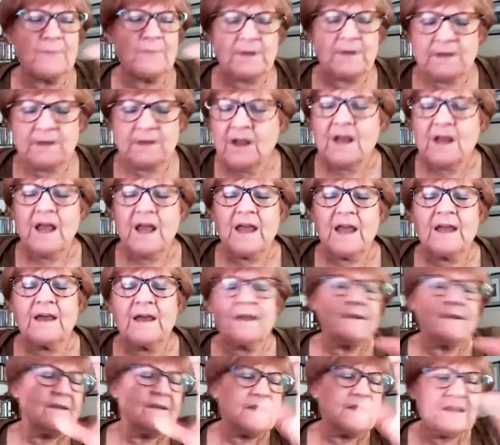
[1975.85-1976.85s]
and
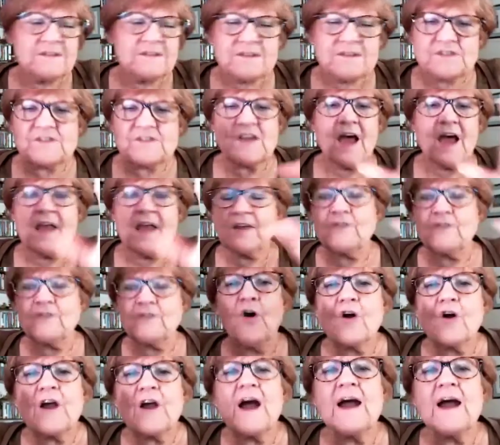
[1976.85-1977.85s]
InDesign and
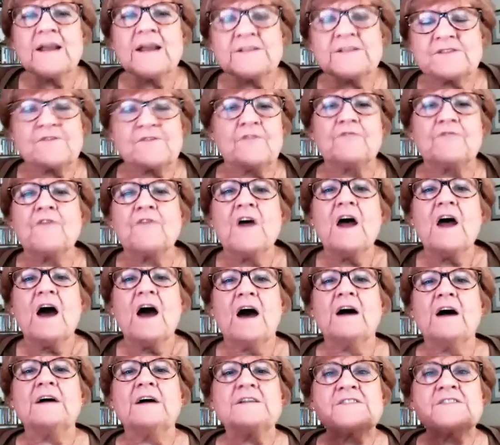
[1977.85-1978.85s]
all kinds of
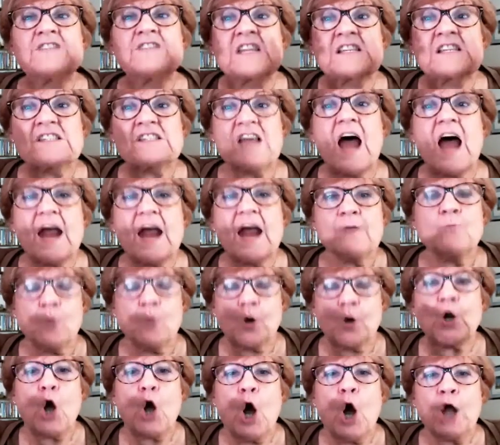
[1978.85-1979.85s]
design
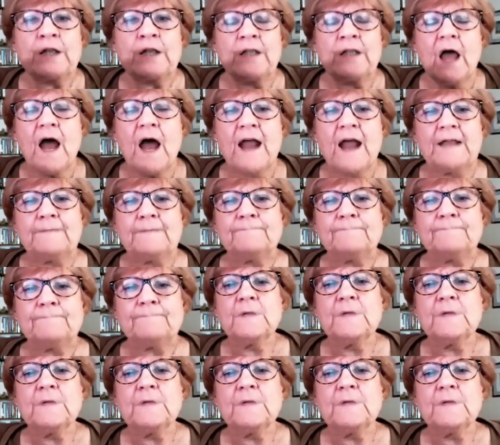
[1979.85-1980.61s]
work online.